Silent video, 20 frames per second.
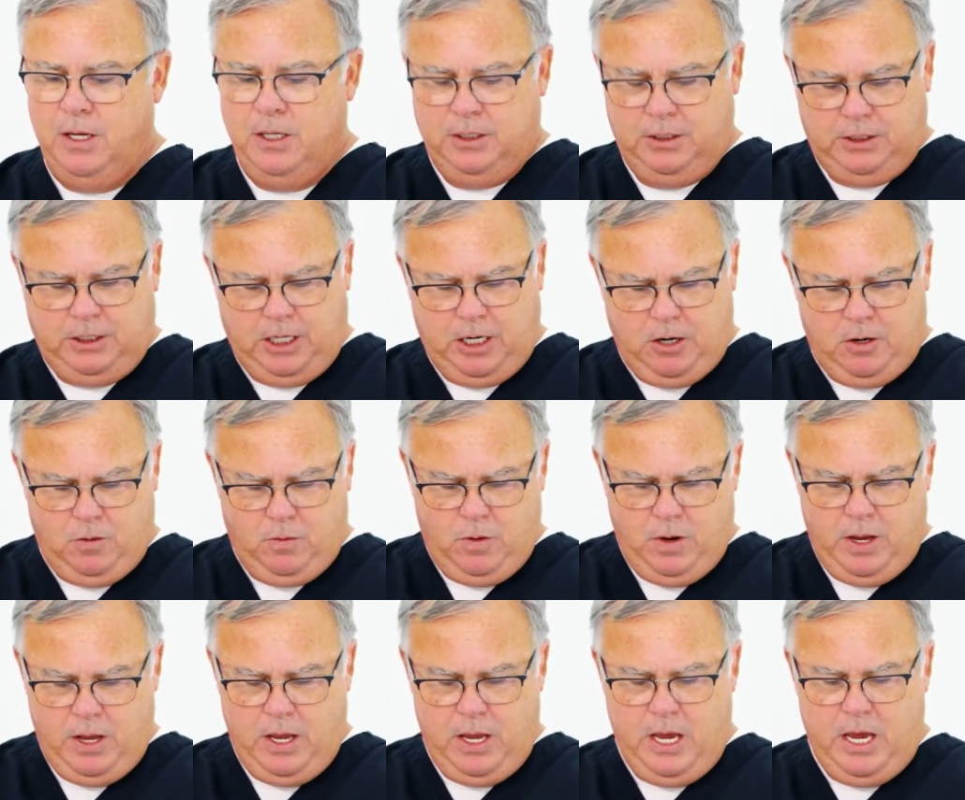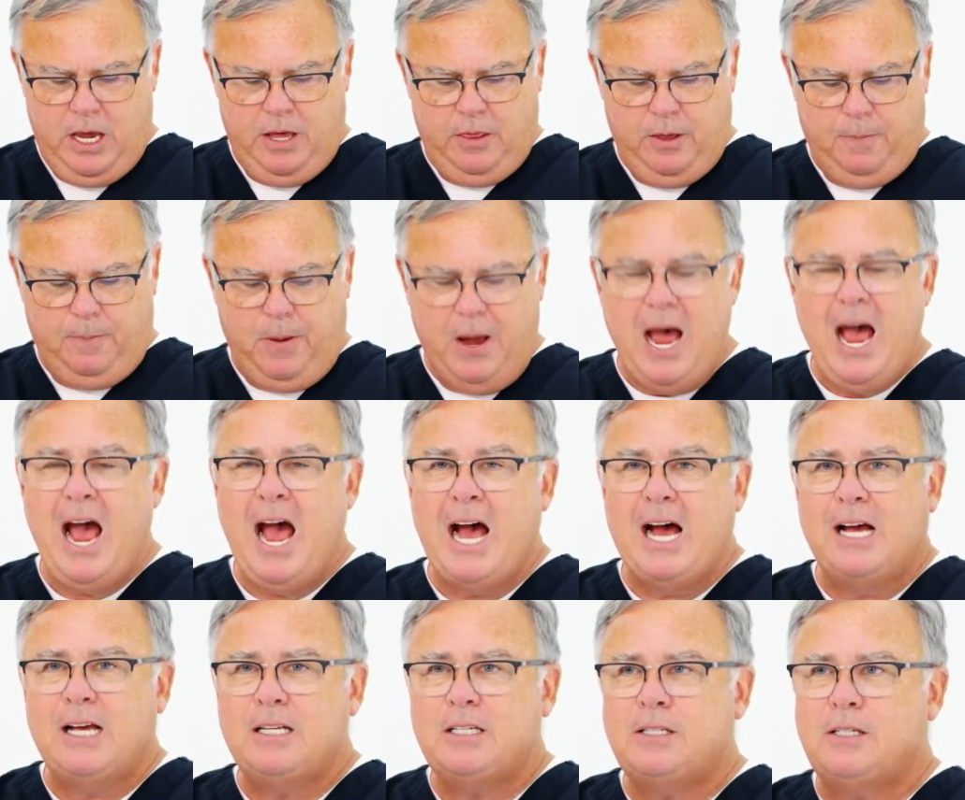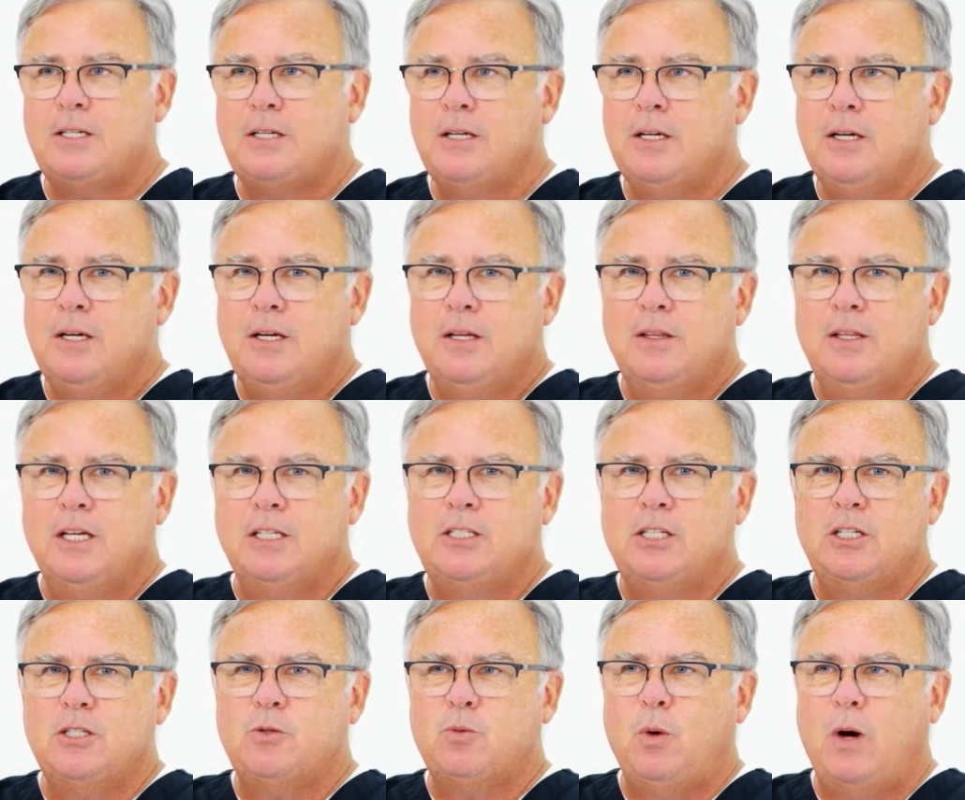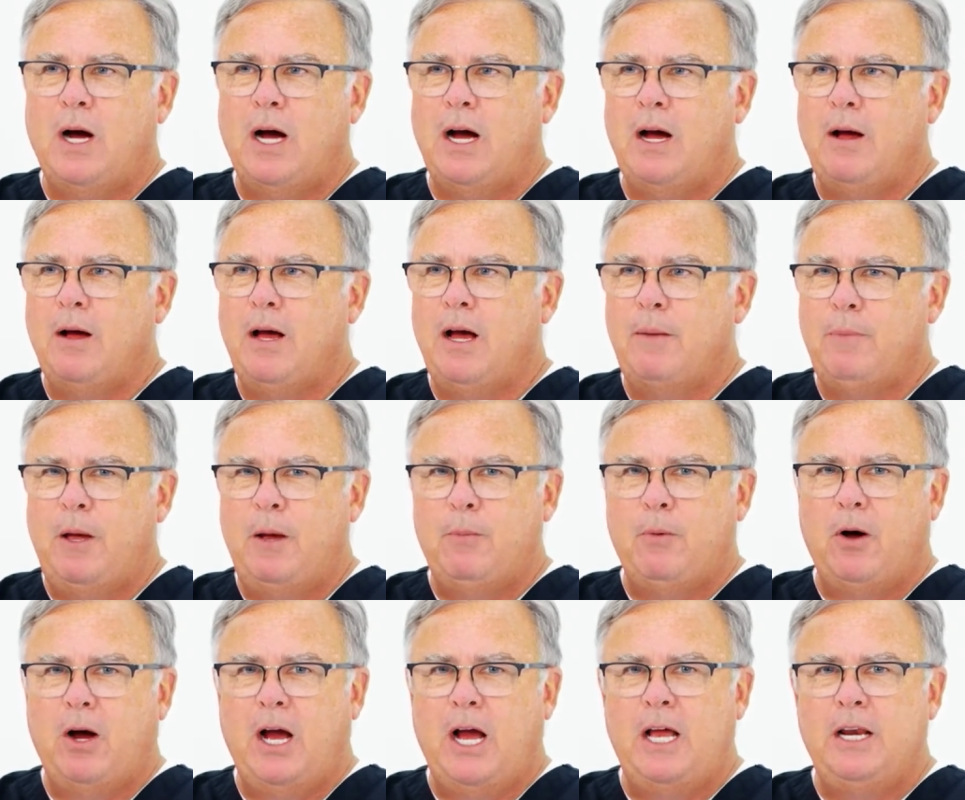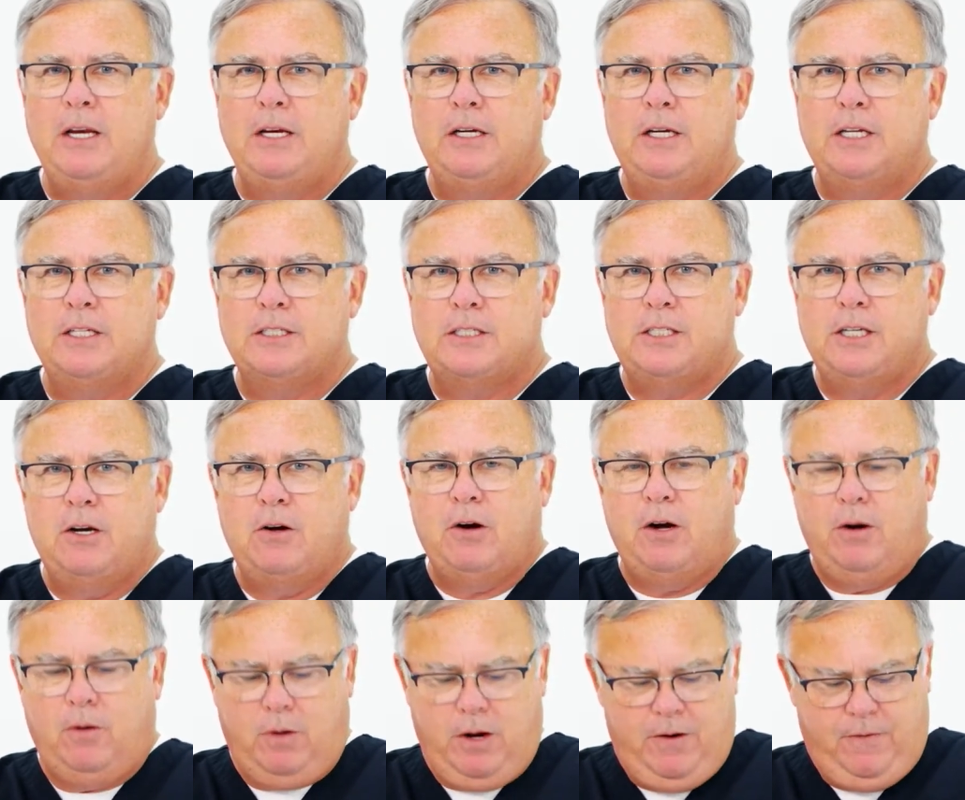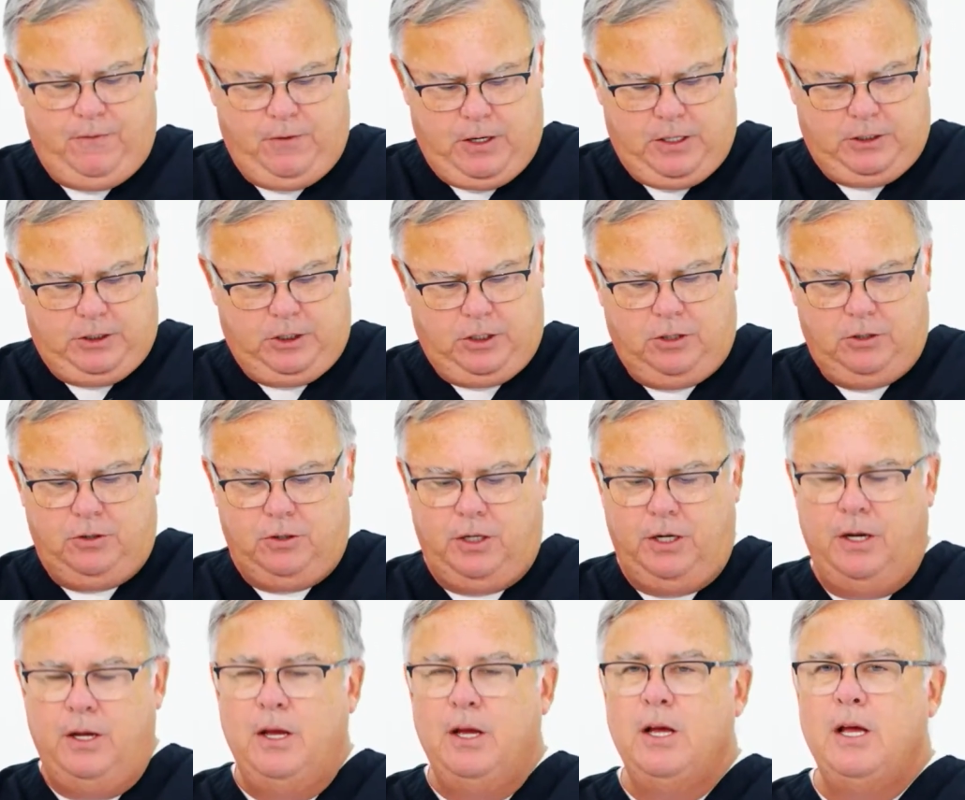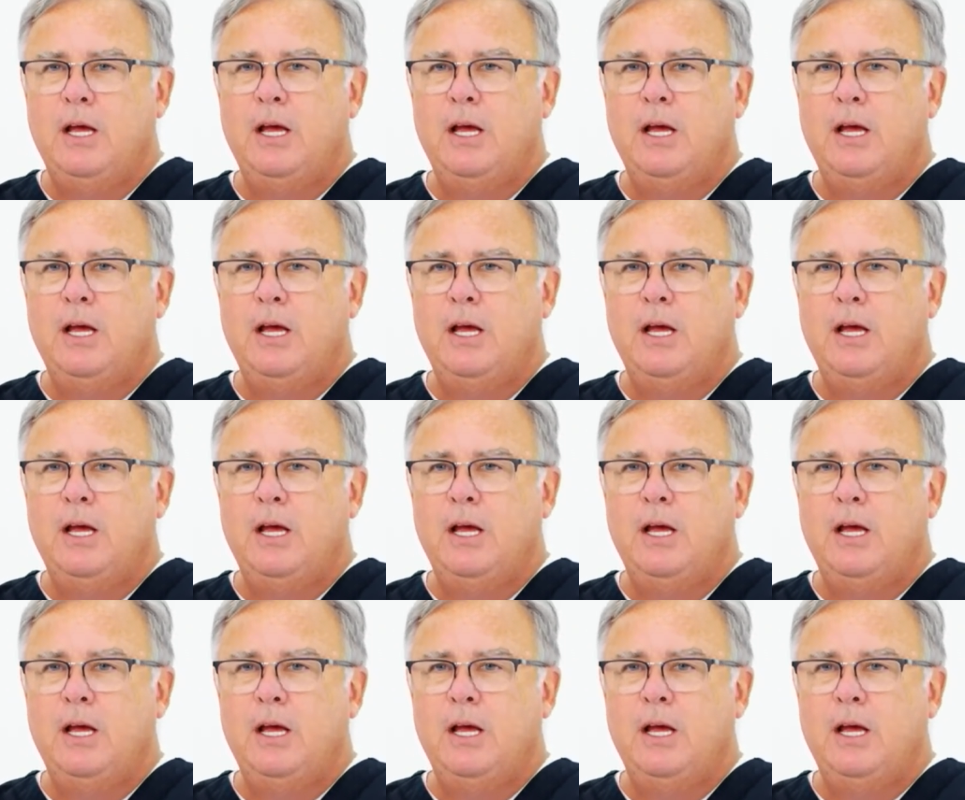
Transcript: So in the past, this is why people hated considering reflux surgery,